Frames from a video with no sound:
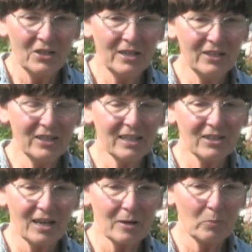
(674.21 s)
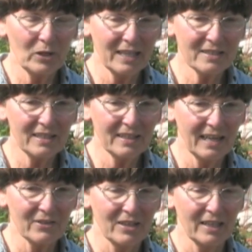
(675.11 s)
you get a lot of plastic
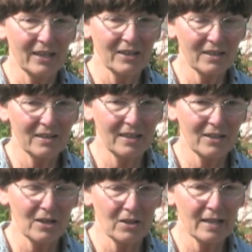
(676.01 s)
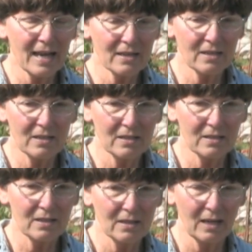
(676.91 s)
out there on that
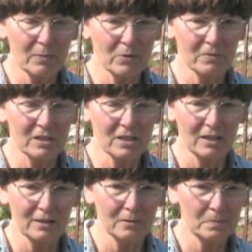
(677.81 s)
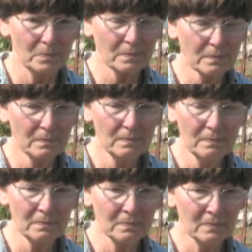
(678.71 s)
type of a tunnel.
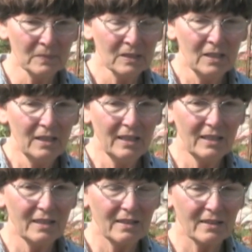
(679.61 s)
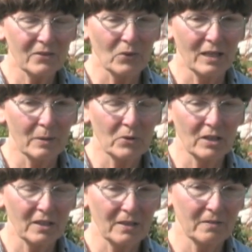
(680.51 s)
And well, I'm
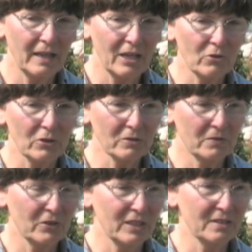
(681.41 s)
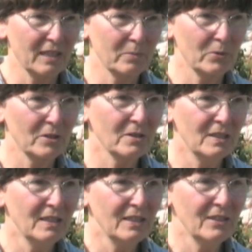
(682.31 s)
thinking of hay groves, for example,
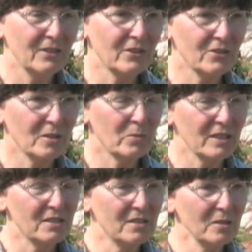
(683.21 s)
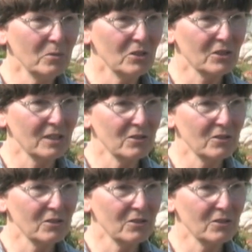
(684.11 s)
or something similar